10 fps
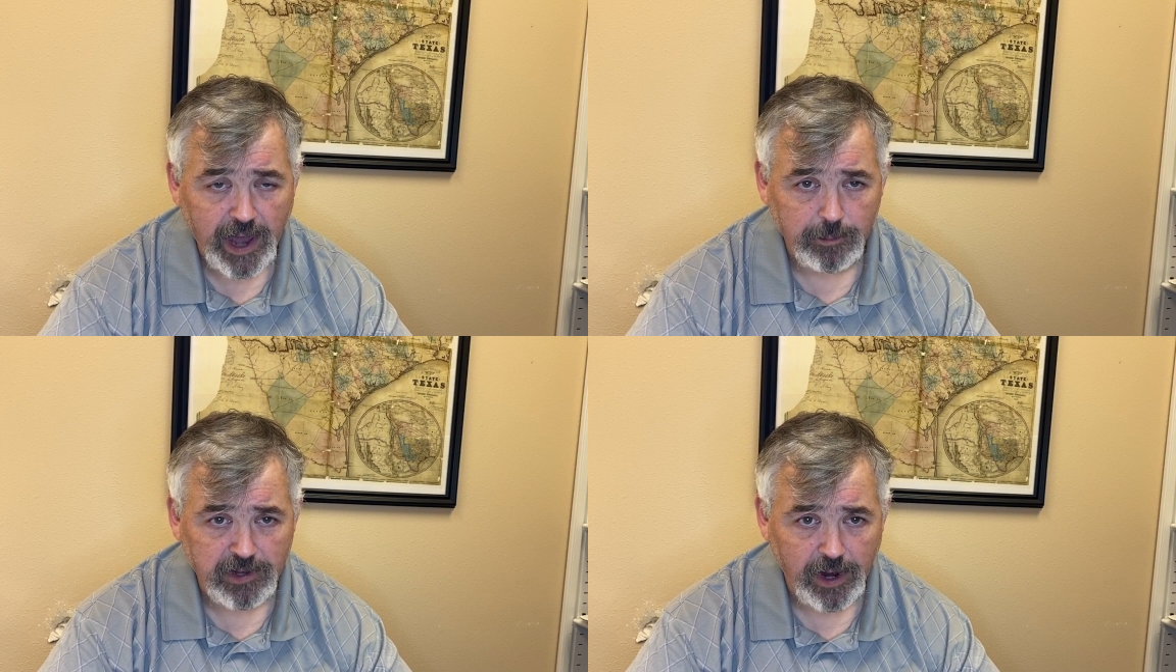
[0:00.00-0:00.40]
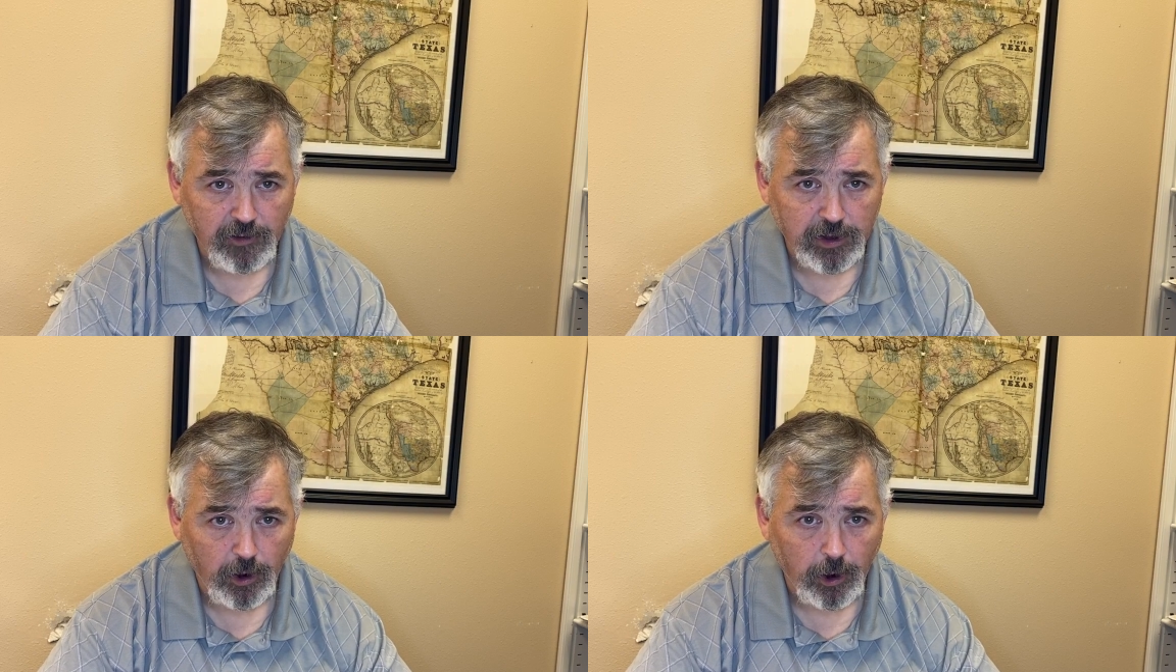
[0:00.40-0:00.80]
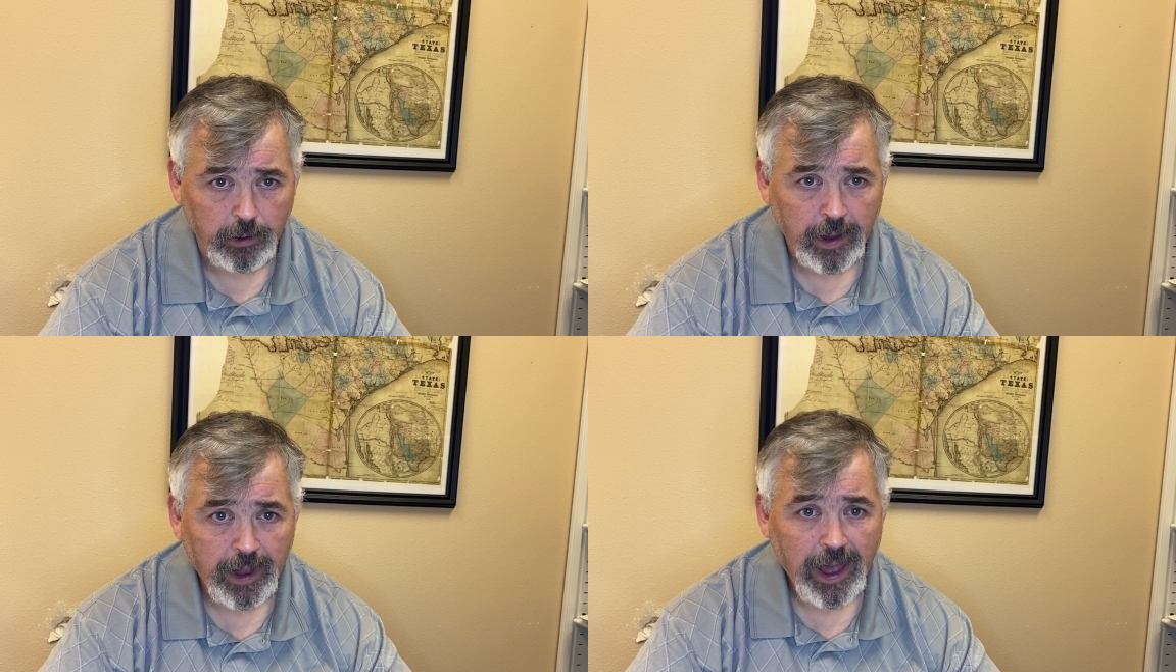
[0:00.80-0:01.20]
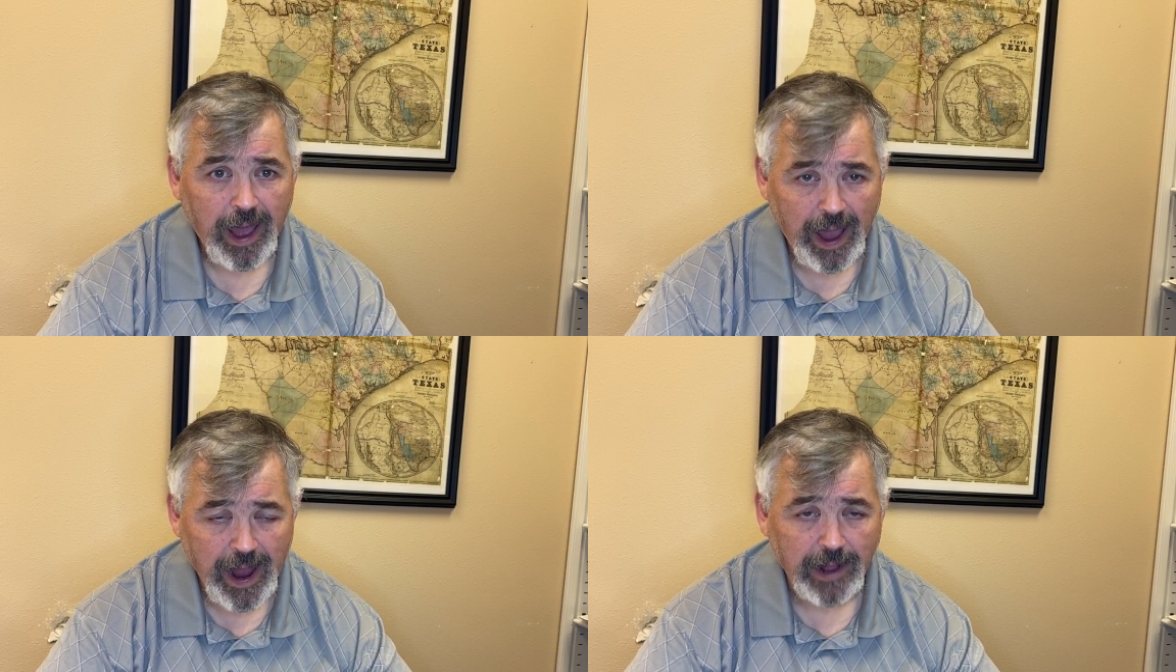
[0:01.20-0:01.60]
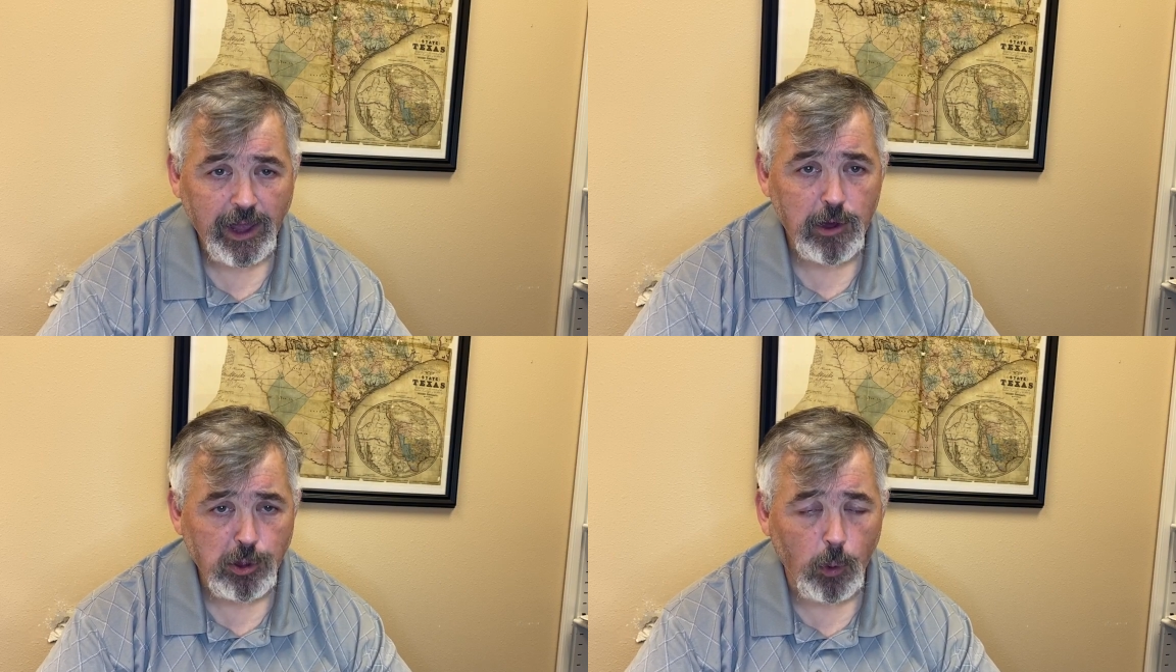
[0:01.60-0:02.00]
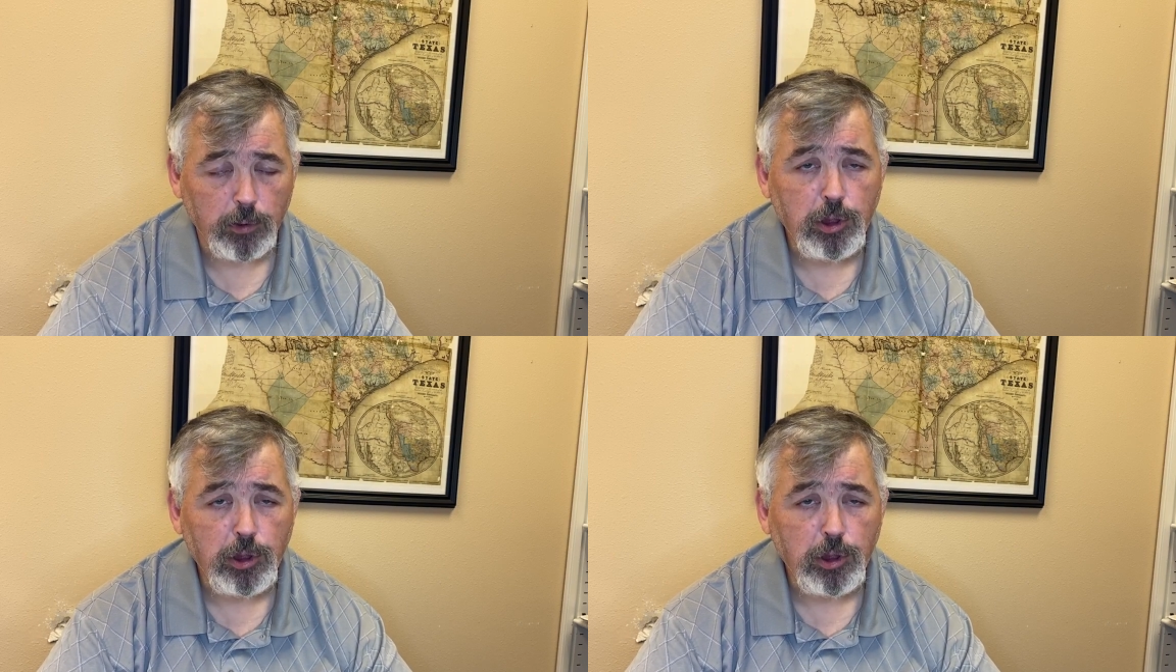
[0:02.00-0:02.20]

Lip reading: Adams at every turn, and he is going